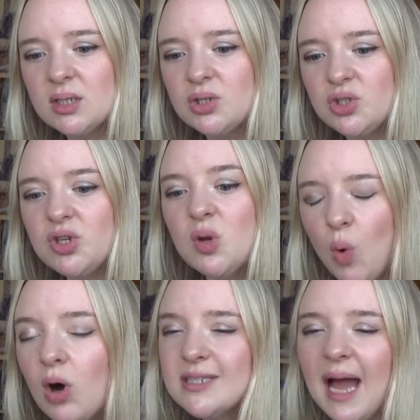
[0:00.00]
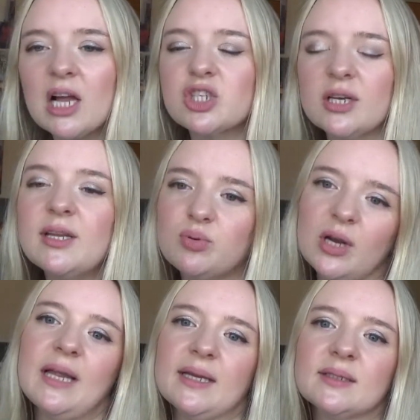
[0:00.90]
she was actually
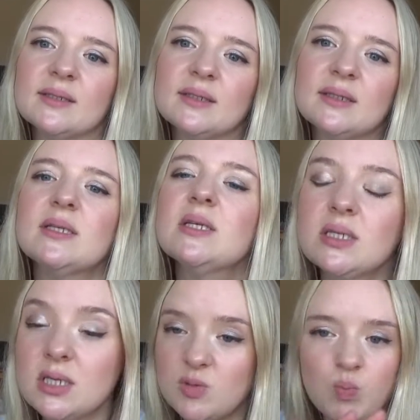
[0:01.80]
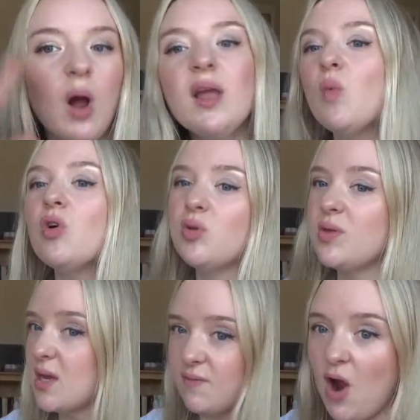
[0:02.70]
brilliant. Despite what you
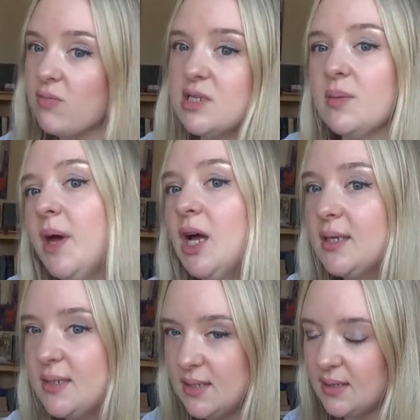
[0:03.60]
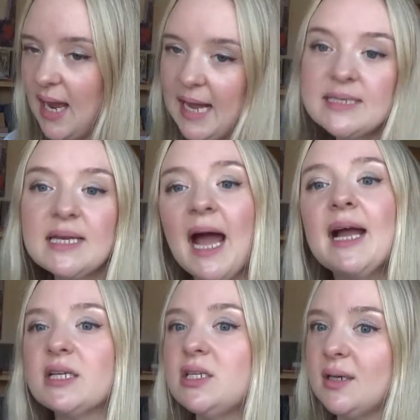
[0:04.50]
think of her as a person, as an
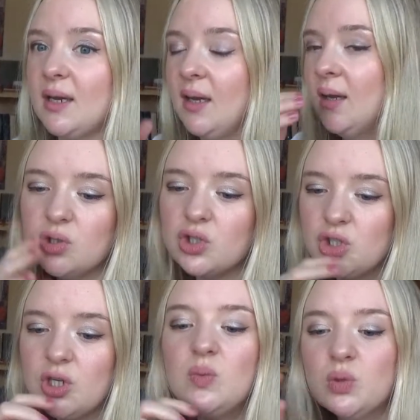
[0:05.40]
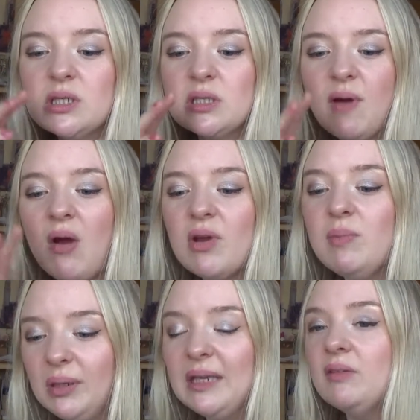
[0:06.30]
actor, she was very
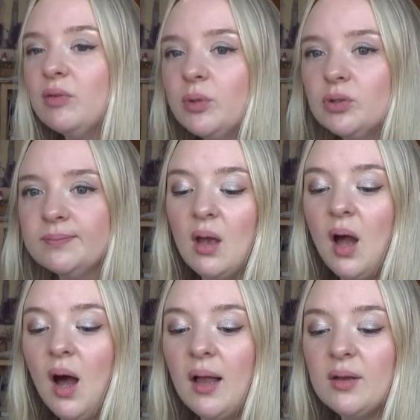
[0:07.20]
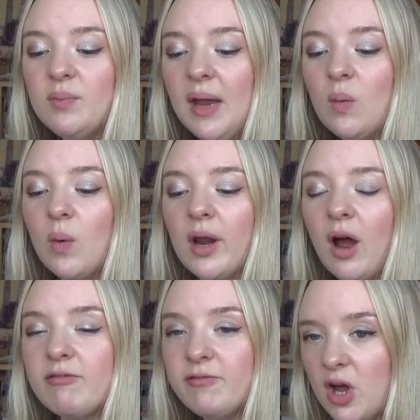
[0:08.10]
believable. I'll admit, when I
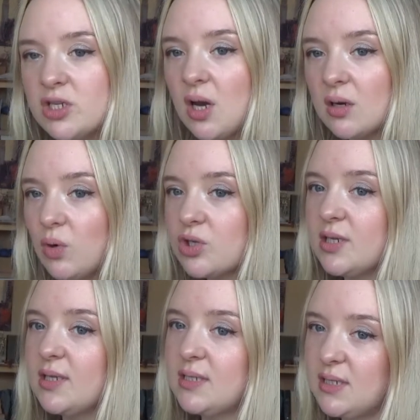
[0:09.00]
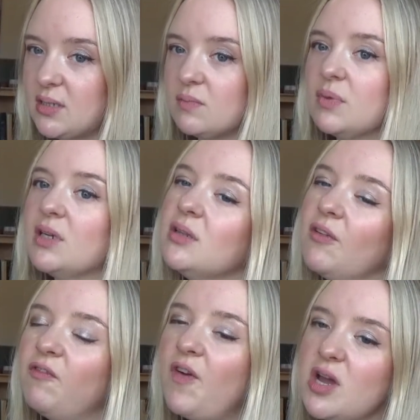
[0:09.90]
first started watching this season, the
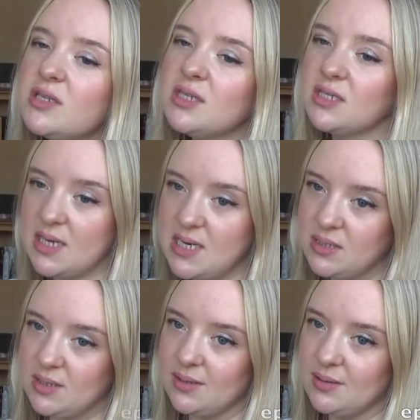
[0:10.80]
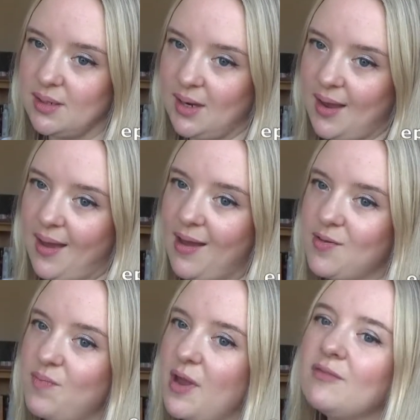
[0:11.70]
first season had
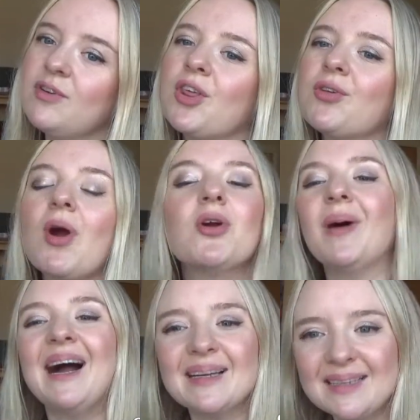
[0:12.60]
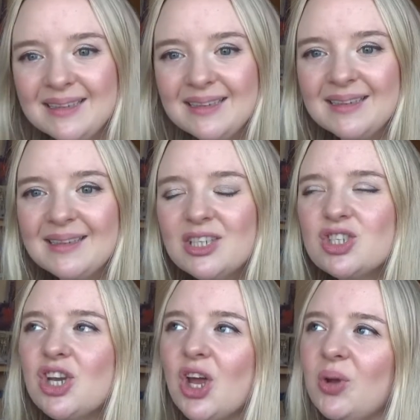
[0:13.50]
a bit of a throwback
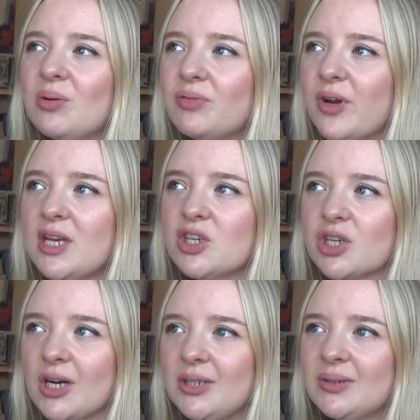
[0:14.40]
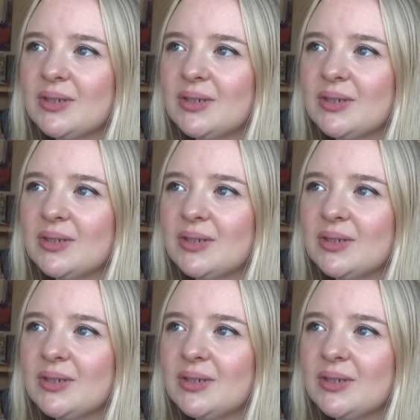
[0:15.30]
to Freak Show,